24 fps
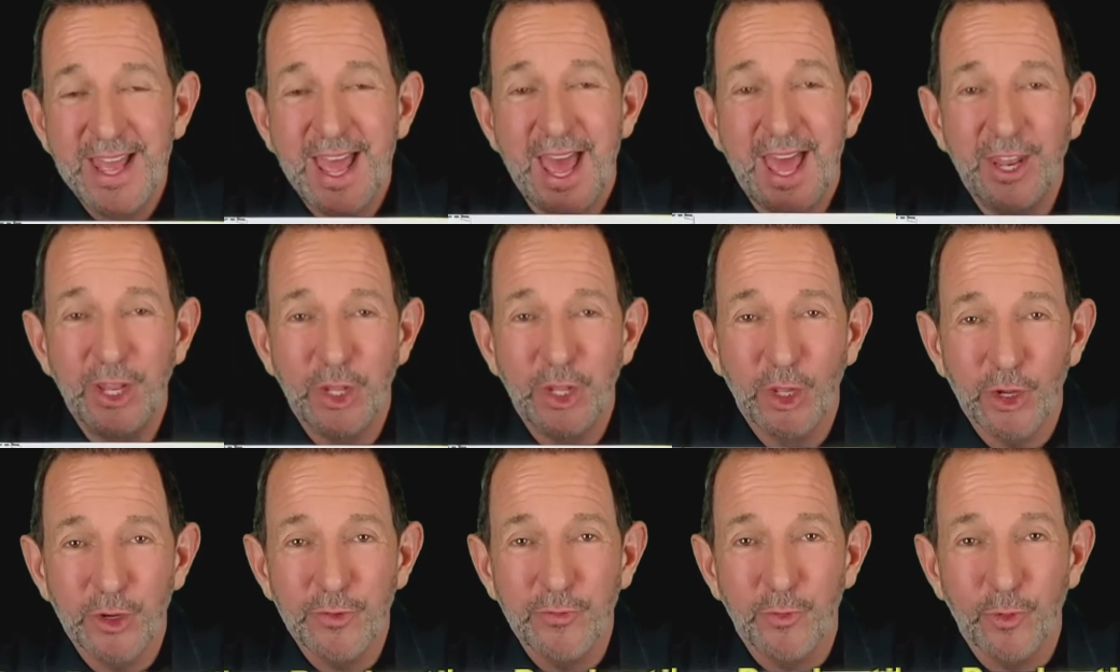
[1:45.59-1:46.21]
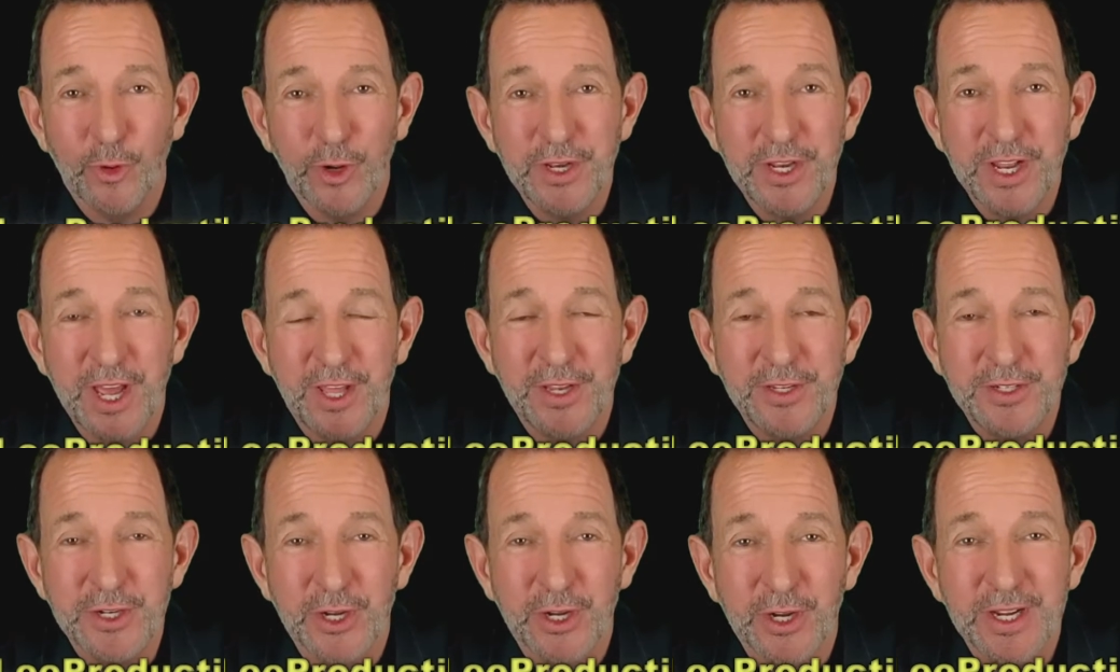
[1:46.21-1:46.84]
and look for it
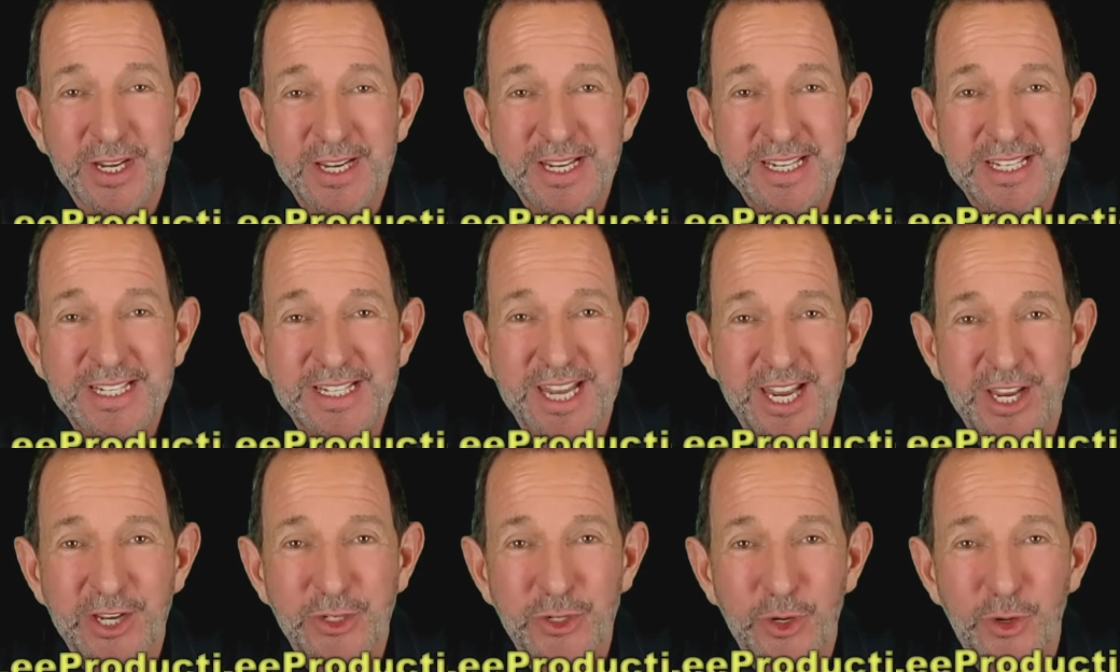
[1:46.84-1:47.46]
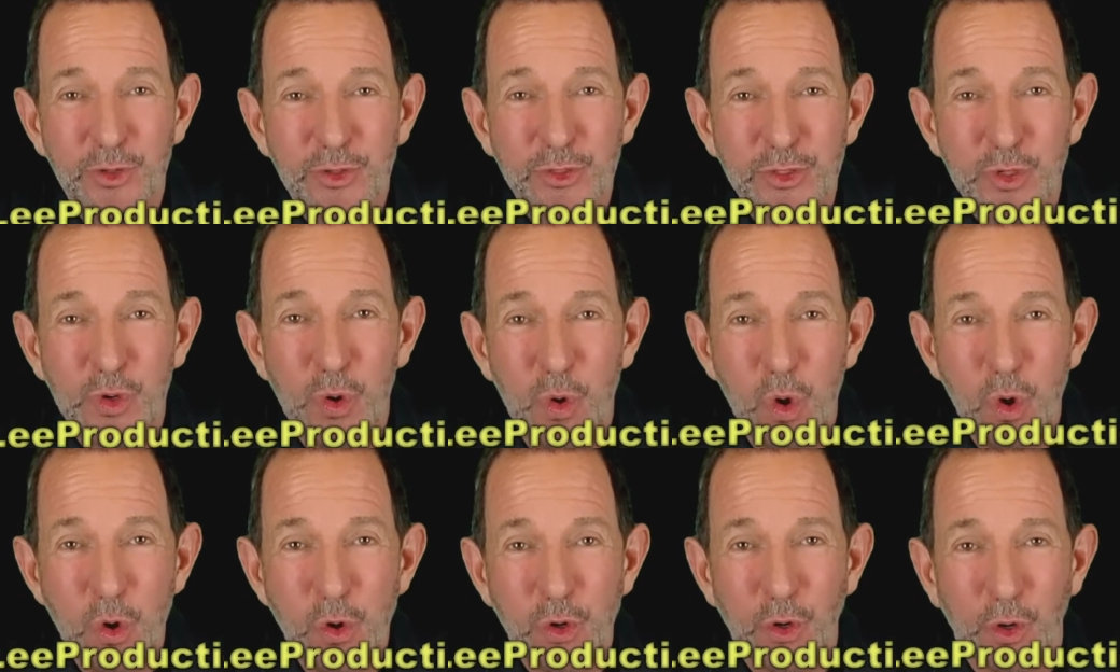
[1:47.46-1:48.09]
under Teacher's
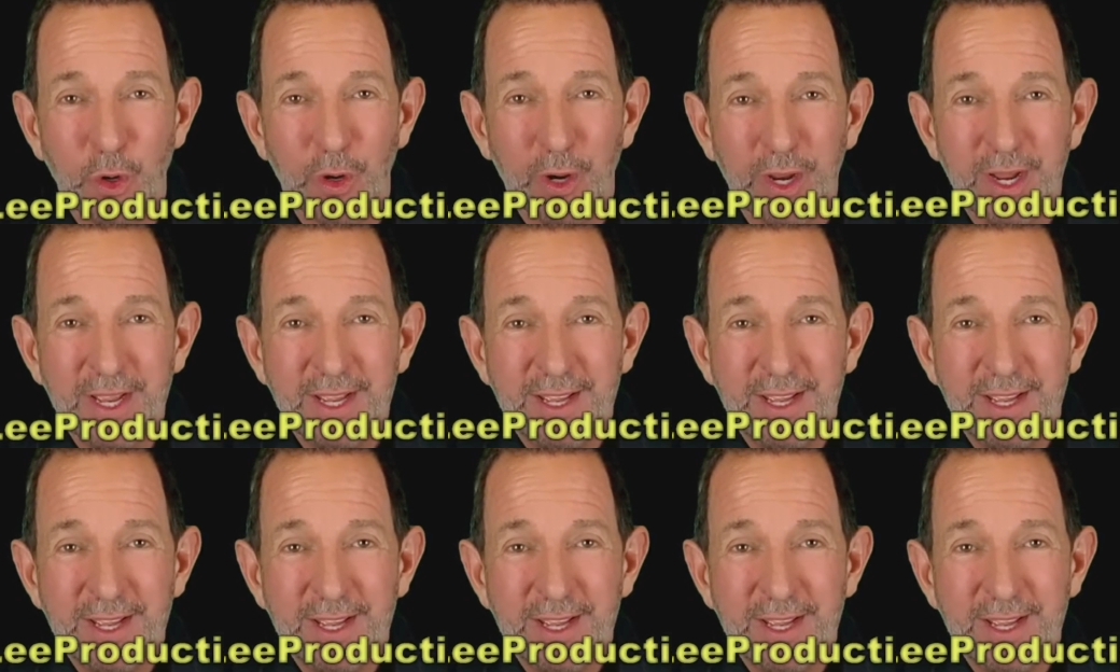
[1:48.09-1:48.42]
Corner,